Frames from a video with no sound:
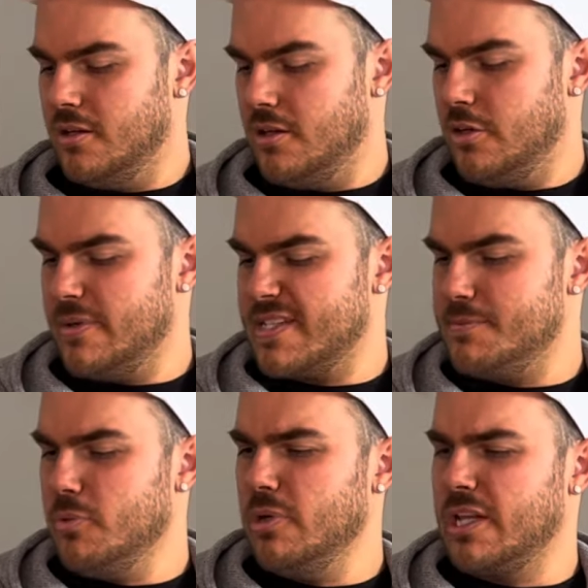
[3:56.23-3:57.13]
Oh, it's
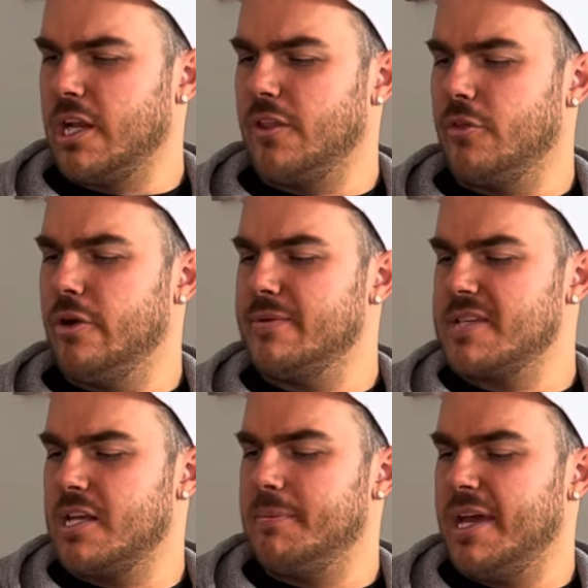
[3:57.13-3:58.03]
smaller than I thought it was
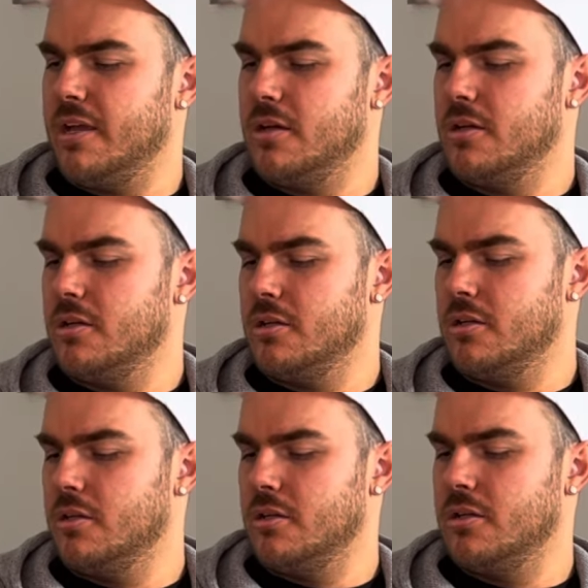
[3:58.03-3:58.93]
going to be.
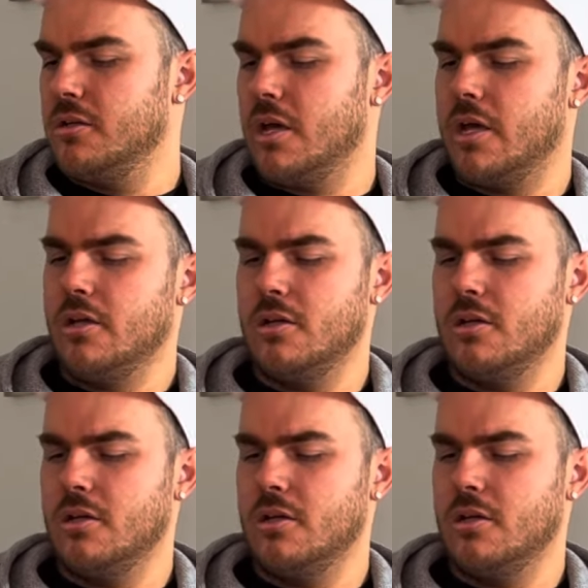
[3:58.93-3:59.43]
Okay.